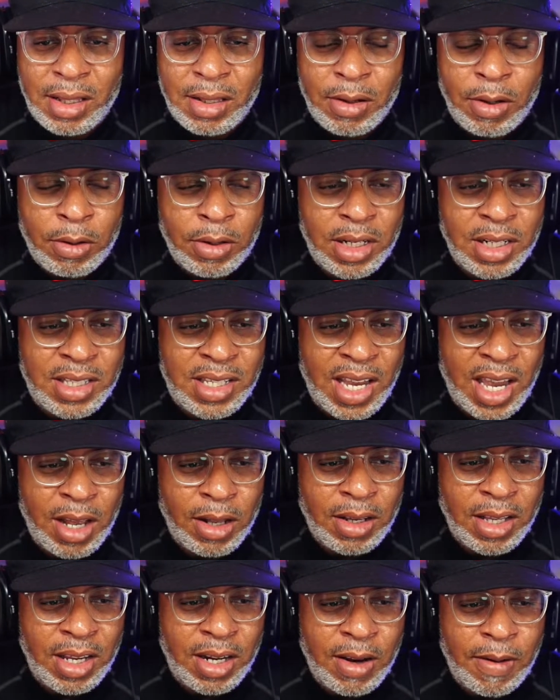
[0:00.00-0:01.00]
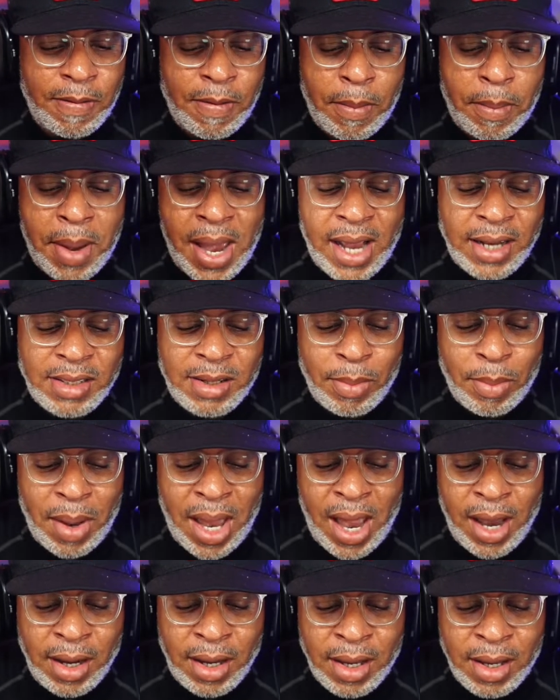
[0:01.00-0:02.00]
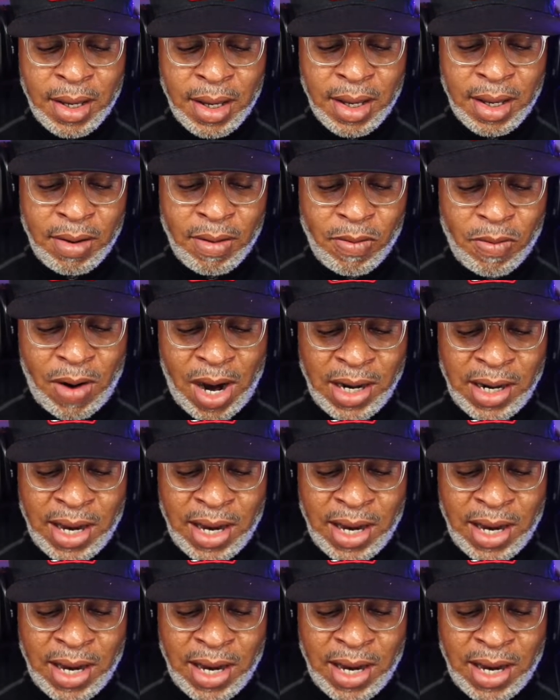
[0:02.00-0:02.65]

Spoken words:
the tail end of a back to back. Right